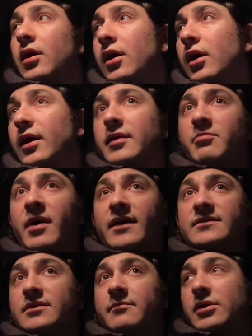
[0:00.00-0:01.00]
uh,
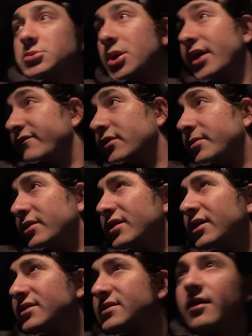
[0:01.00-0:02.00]
impacting my driving
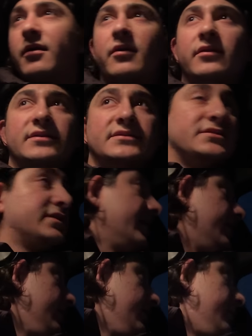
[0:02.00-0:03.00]
ability. It's kind of hard to
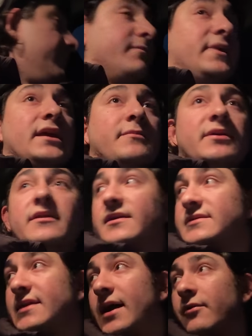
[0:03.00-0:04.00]
see. Maybe
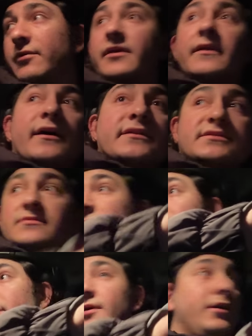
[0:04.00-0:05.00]
that's not really that smart,